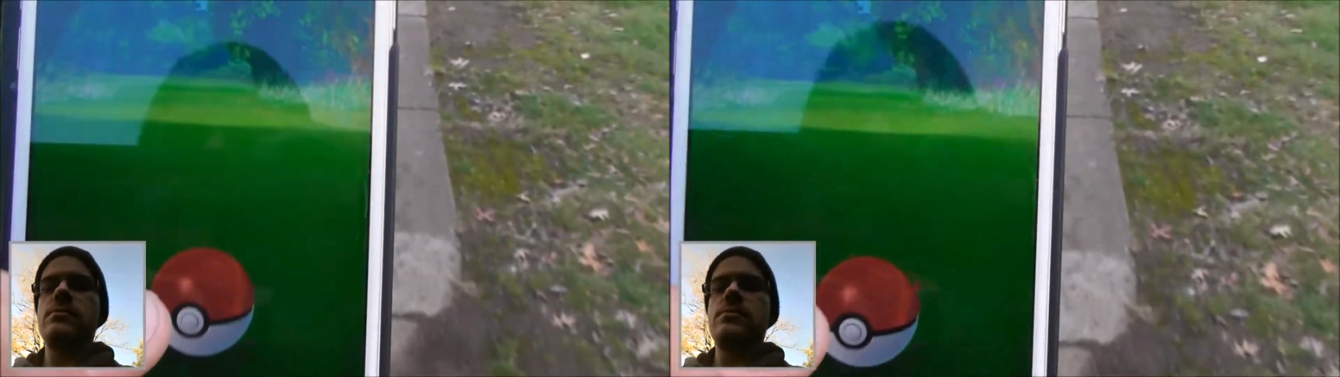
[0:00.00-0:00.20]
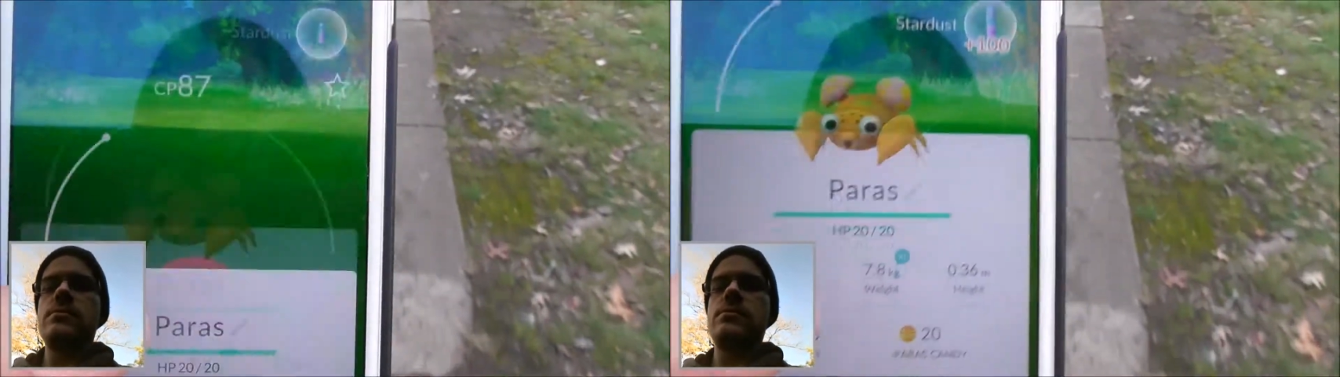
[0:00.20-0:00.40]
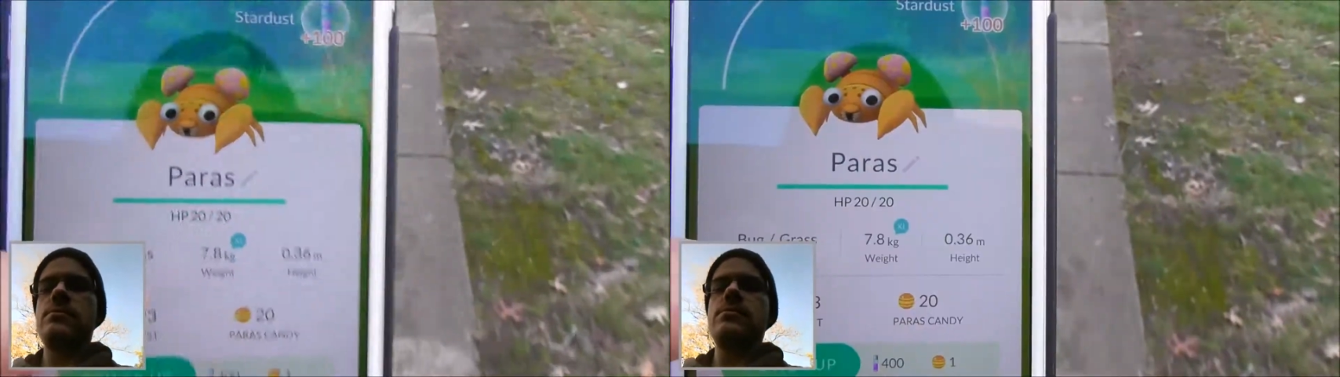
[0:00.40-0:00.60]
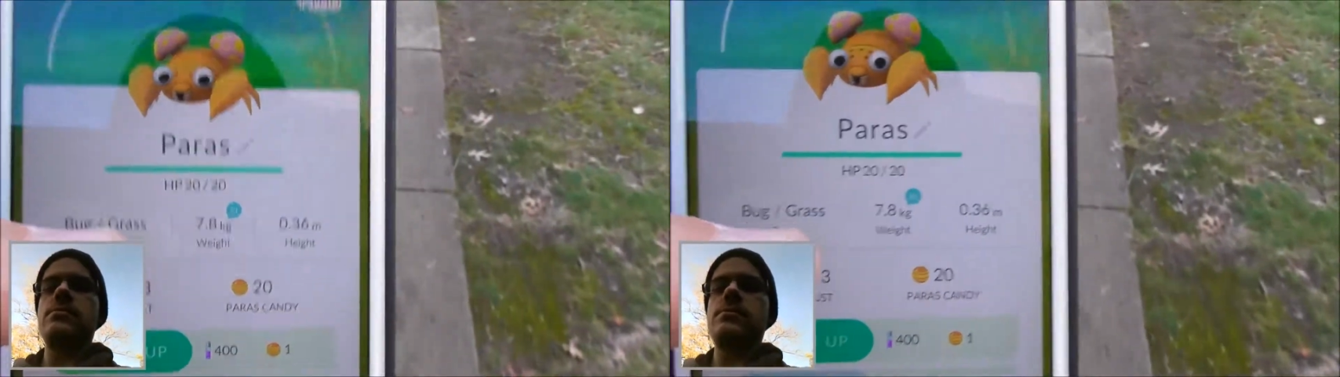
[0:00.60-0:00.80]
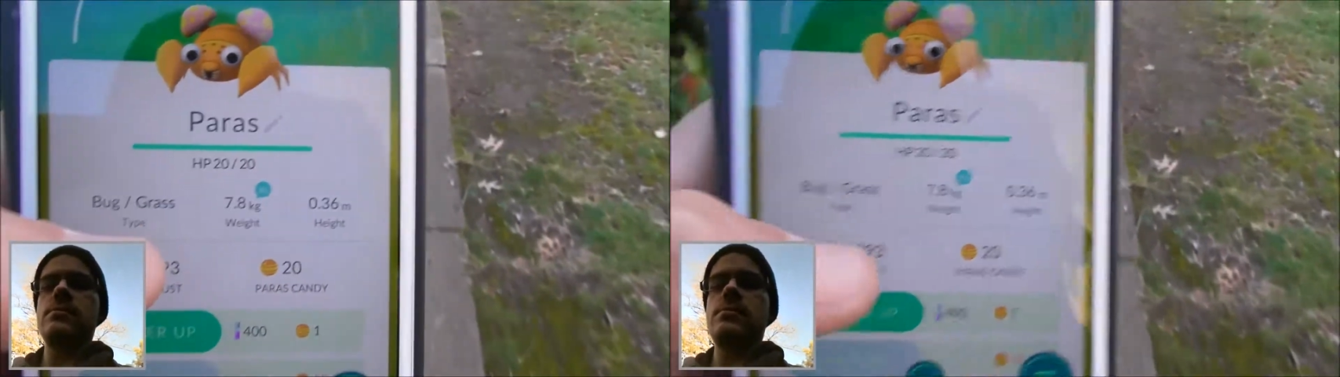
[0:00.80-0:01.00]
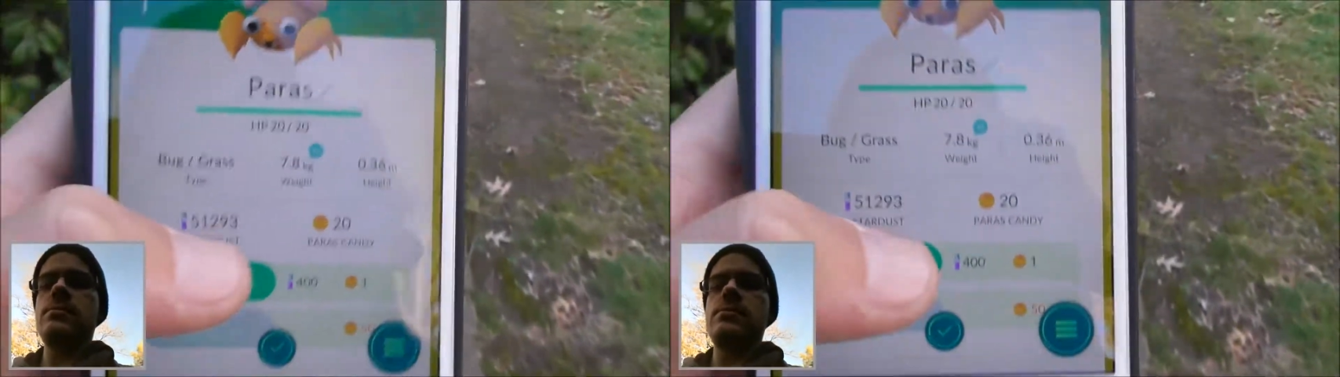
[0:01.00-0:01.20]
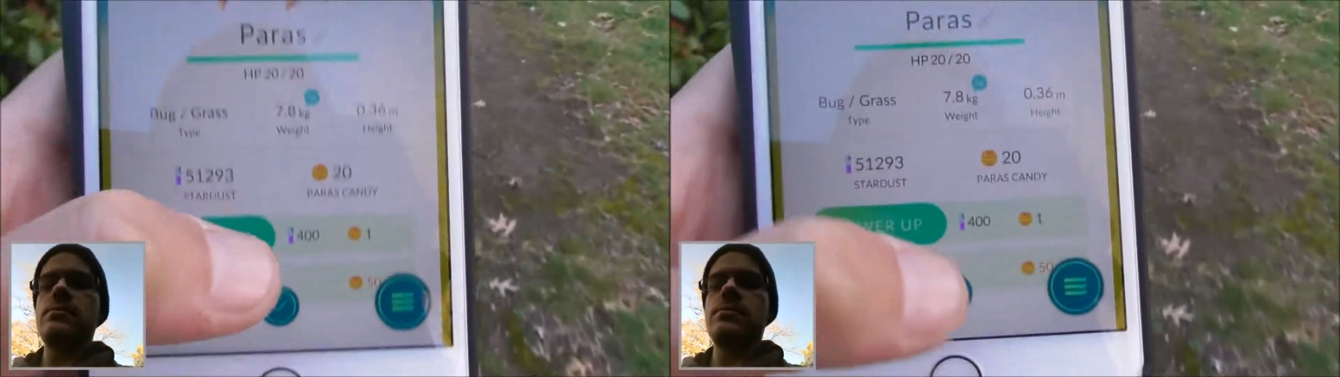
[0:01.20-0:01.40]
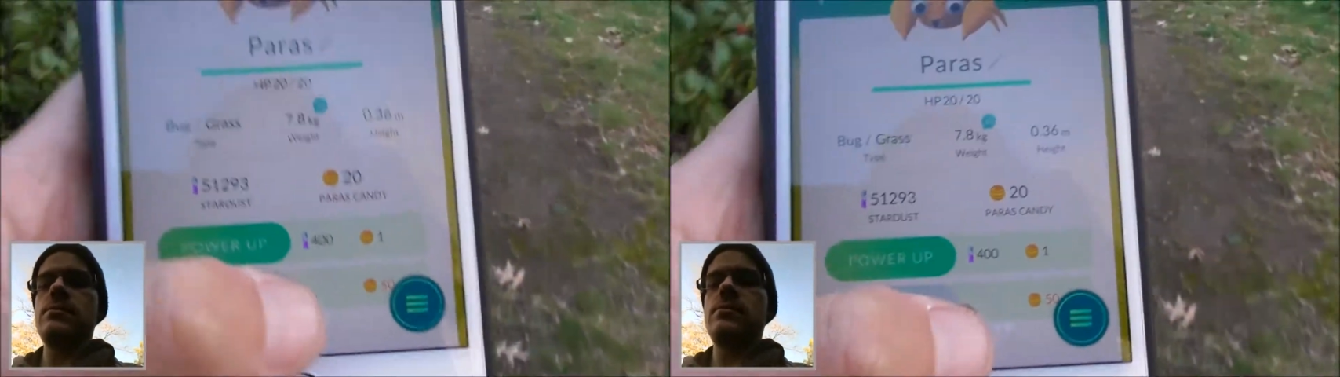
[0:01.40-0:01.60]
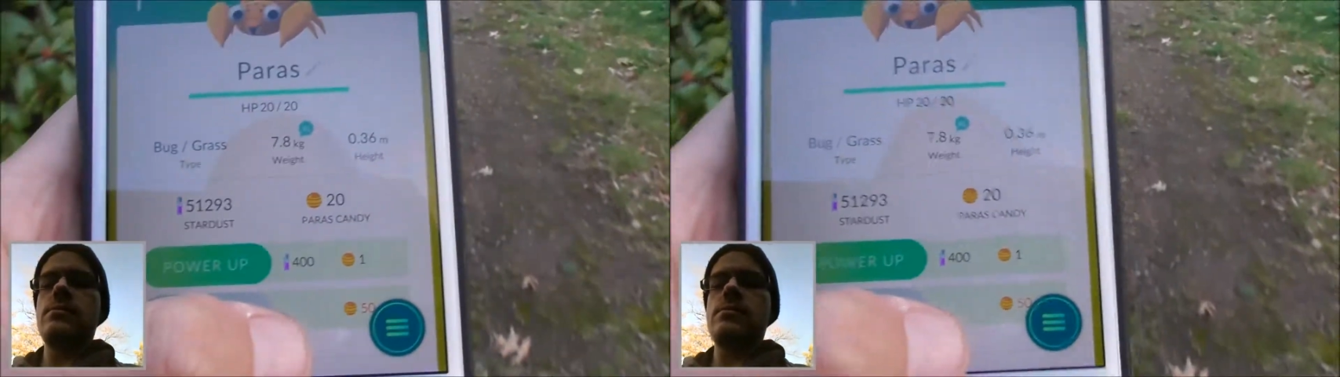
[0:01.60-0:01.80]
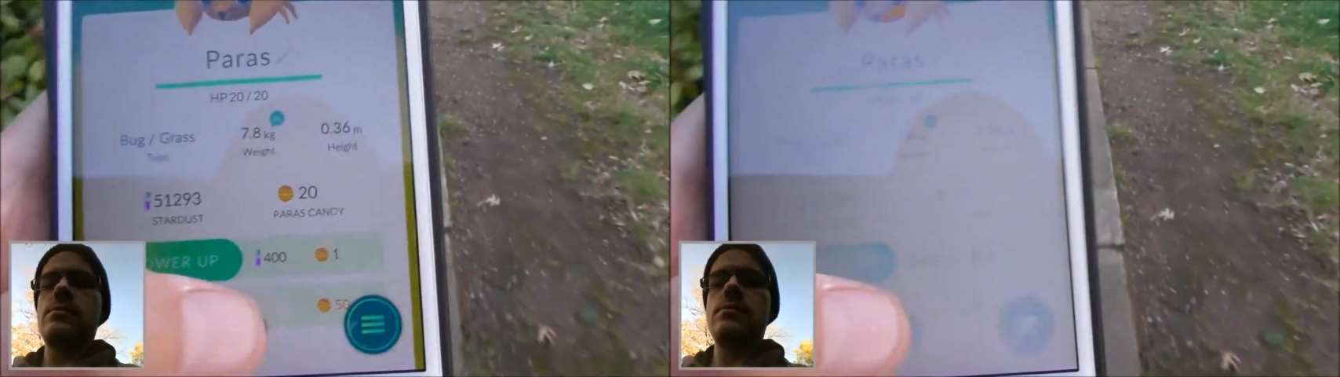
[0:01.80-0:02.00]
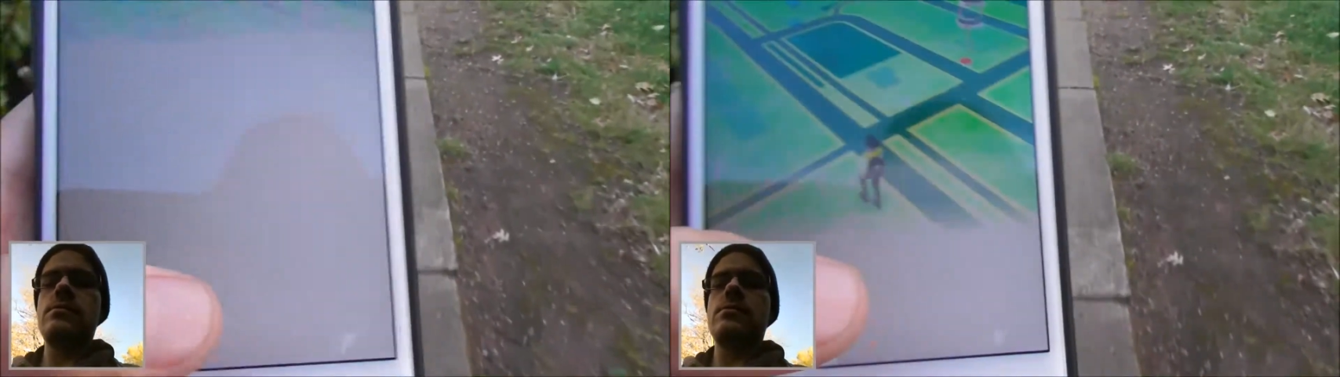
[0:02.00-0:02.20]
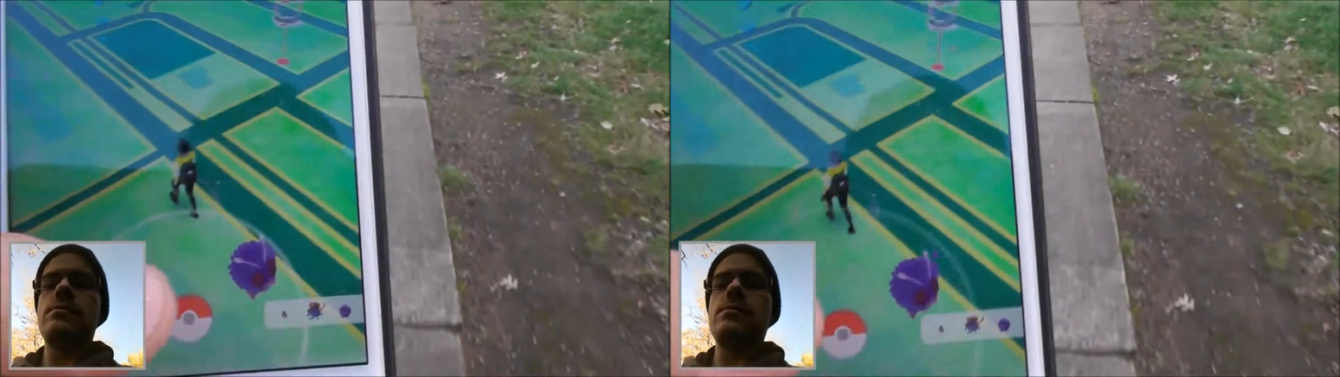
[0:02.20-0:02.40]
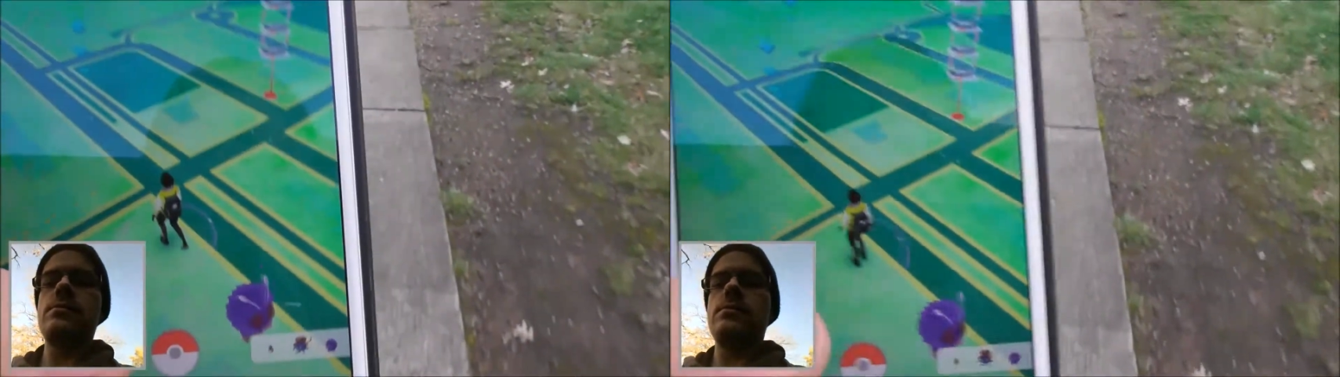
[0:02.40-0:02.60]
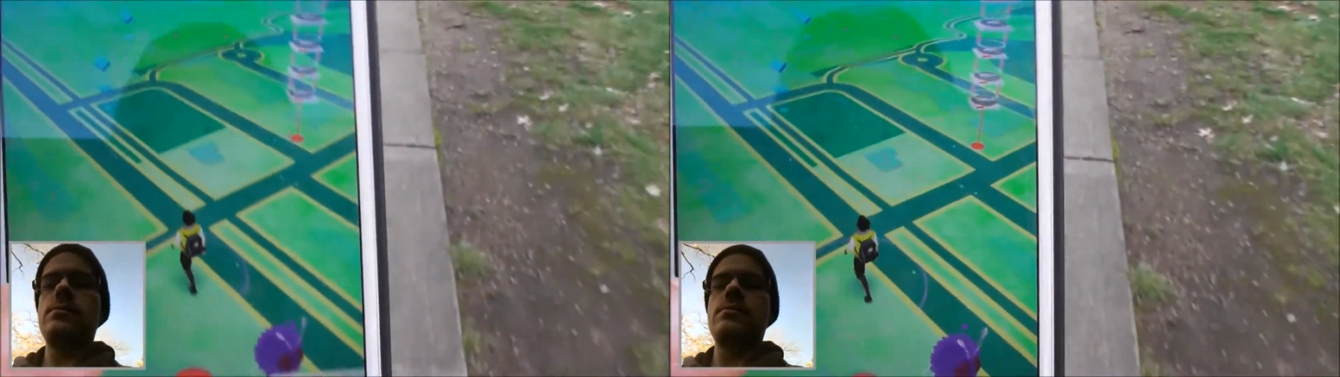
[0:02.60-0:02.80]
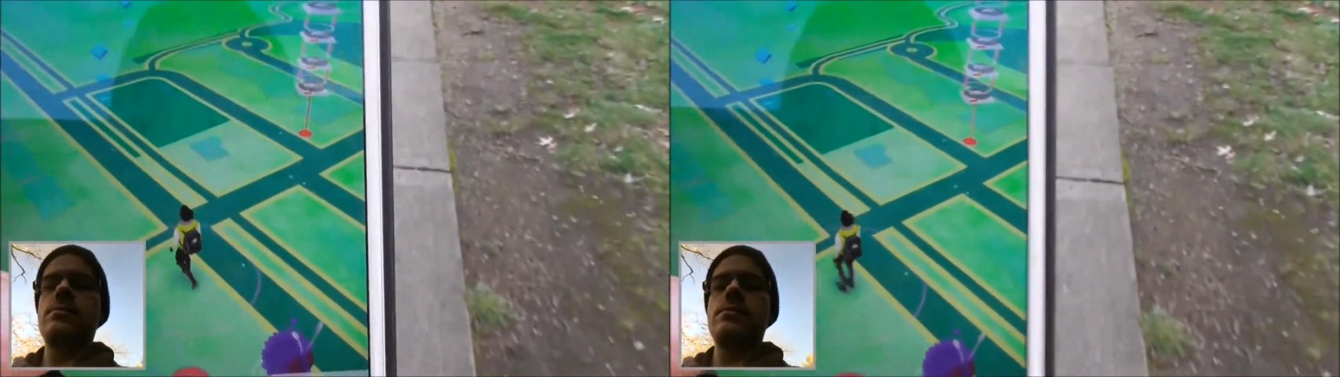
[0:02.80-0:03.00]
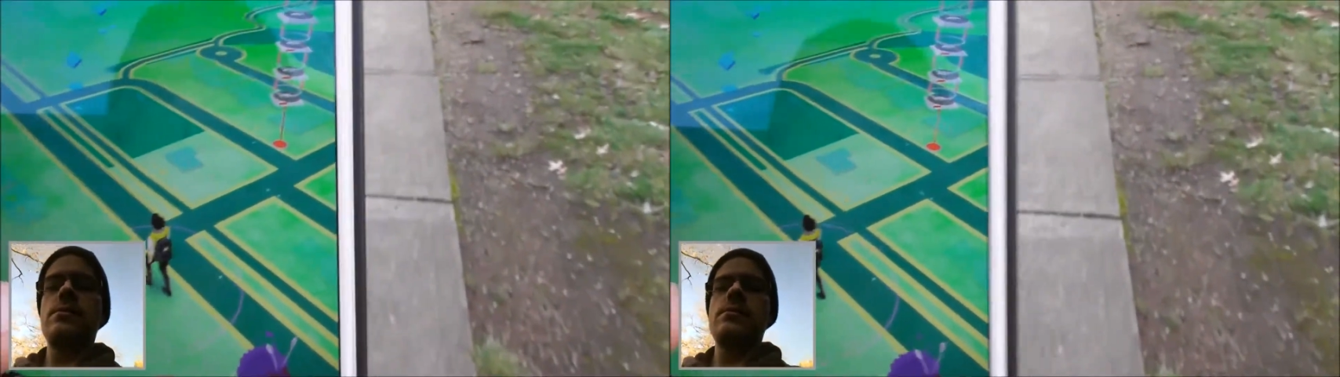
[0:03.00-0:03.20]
(silence)